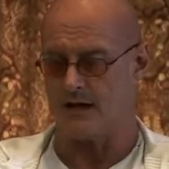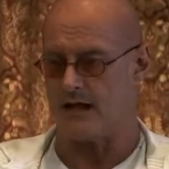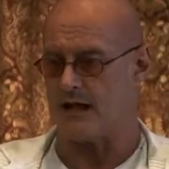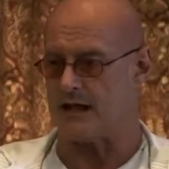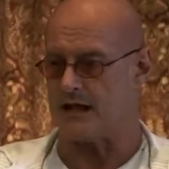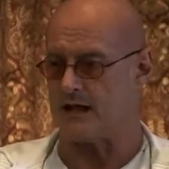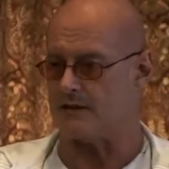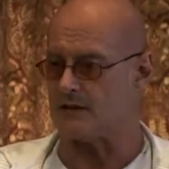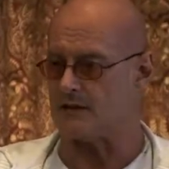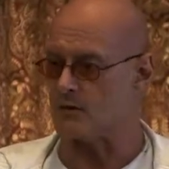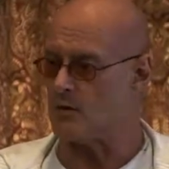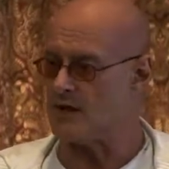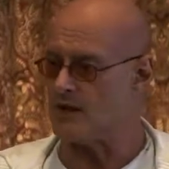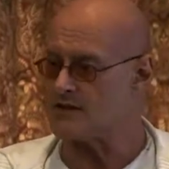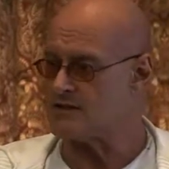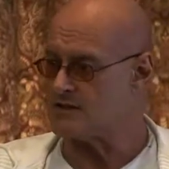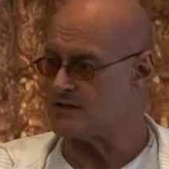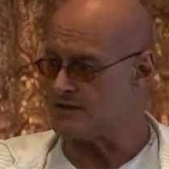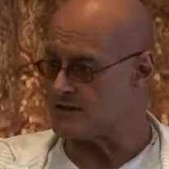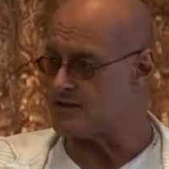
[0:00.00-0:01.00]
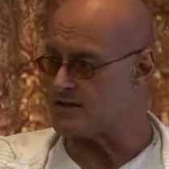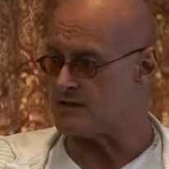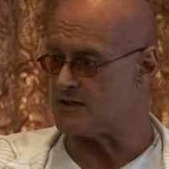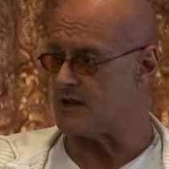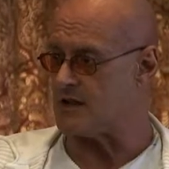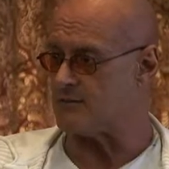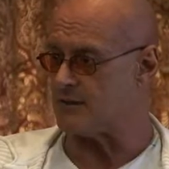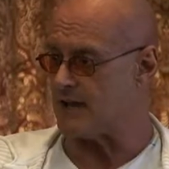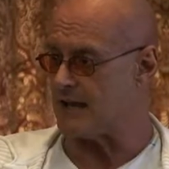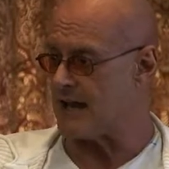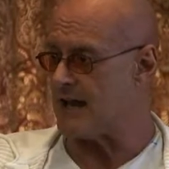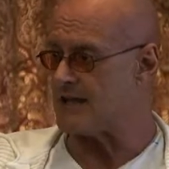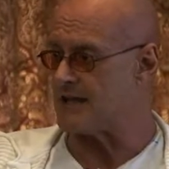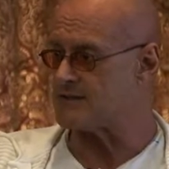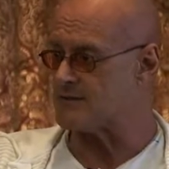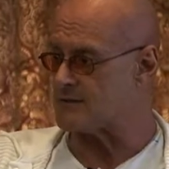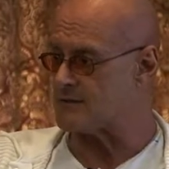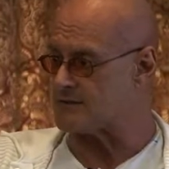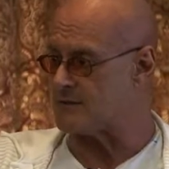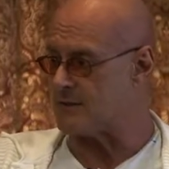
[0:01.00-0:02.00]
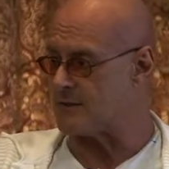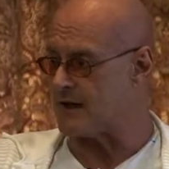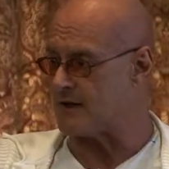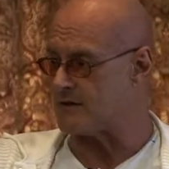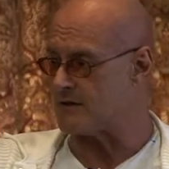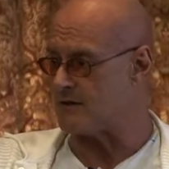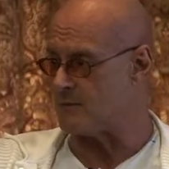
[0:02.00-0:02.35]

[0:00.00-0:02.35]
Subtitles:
And the question that she generally asked was about